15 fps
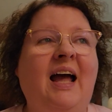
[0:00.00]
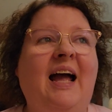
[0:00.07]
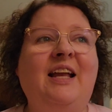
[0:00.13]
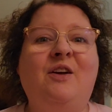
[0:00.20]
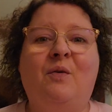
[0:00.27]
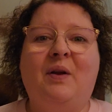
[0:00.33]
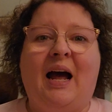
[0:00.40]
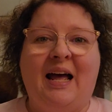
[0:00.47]

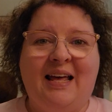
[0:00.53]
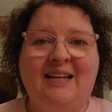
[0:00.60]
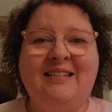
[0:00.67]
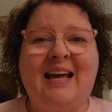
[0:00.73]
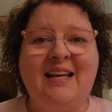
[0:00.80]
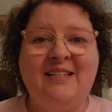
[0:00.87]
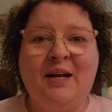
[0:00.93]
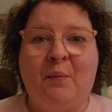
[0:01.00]
And as
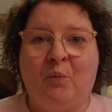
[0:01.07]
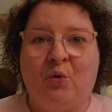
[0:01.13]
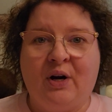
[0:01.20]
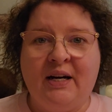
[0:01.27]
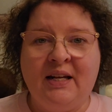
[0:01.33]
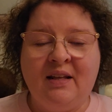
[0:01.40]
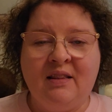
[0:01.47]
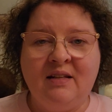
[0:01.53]
I'm
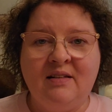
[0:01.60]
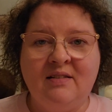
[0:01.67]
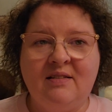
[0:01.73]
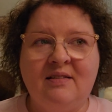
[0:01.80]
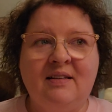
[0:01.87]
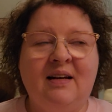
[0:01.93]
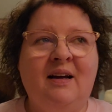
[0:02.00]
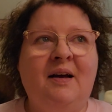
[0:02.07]
reading
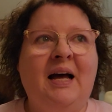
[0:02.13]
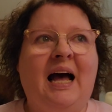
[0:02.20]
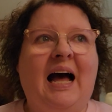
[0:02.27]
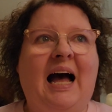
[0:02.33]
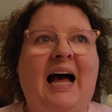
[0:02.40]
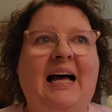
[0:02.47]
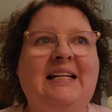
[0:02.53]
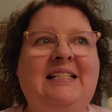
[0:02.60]
this,
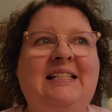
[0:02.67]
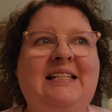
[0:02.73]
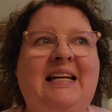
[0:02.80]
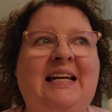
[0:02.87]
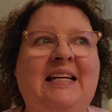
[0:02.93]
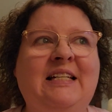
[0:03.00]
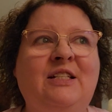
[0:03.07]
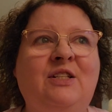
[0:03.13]
I
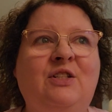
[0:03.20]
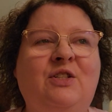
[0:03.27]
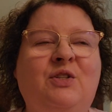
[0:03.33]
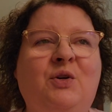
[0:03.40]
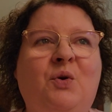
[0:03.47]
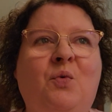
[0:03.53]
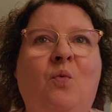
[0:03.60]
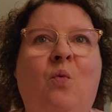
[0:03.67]
tend
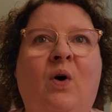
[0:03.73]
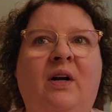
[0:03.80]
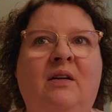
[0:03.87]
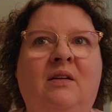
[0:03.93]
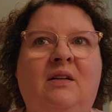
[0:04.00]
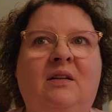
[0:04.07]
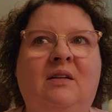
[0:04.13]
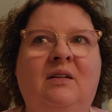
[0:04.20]
to
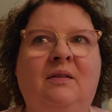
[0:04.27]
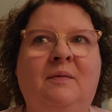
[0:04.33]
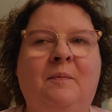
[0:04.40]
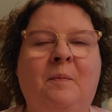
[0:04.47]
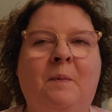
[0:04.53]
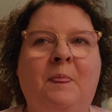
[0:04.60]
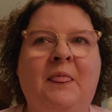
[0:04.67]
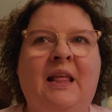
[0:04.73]
wonder
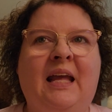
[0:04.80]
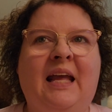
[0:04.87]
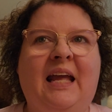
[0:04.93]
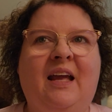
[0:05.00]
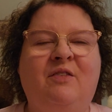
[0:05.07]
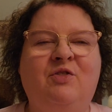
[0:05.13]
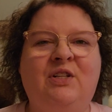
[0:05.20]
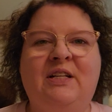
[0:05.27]

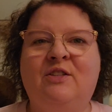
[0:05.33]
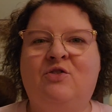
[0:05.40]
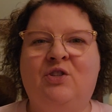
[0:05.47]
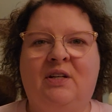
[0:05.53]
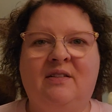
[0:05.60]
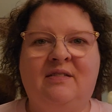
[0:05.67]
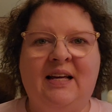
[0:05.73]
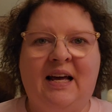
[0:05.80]
if she is
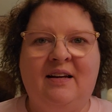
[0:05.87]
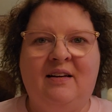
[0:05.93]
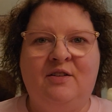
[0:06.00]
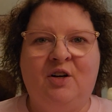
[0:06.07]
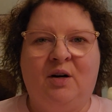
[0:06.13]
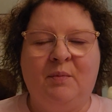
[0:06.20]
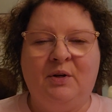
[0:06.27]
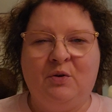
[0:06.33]
just that
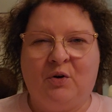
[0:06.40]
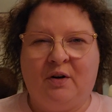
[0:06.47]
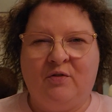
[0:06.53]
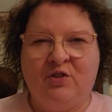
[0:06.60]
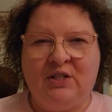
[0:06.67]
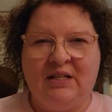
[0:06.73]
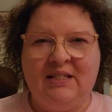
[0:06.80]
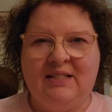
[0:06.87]
determined or if
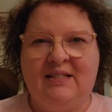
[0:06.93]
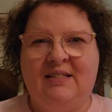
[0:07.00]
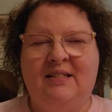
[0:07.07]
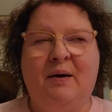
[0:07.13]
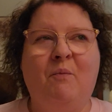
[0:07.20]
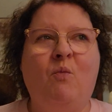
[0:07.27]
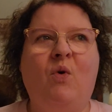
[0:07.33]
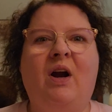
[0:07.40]
she is
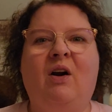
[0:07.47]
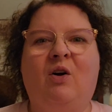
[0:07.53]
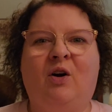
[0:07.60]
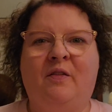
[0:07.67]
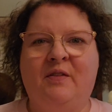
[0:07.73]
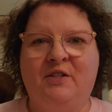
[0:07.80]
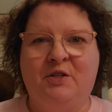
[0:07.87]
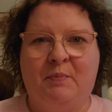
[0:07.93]
somewhere
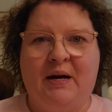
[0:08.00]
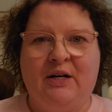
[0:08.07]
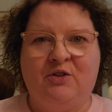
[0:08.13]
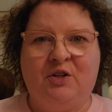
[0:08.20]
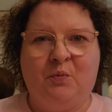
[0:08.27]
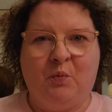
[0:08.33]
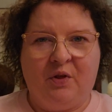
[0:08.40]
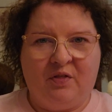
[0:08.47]
on the
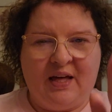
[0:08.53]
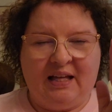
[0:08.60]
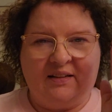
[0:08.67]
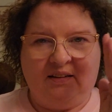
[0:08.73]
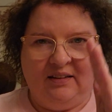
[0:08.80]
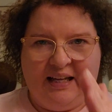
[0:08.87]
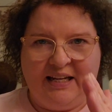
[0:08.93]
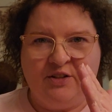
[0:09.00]
spectrum with that
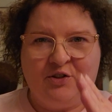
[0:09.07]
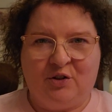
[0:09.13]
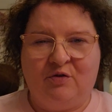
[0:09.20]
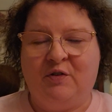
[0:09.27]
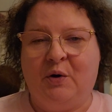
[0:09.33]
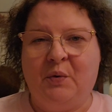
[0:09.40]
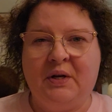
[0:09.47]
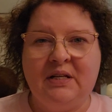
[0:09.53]
laser
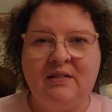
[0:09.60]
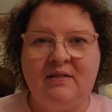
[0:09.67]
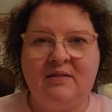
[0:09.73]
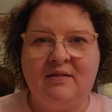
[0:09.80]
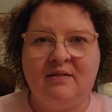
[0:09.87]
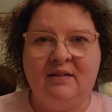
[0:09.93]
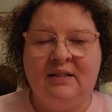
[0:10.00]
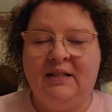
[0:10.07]
focus.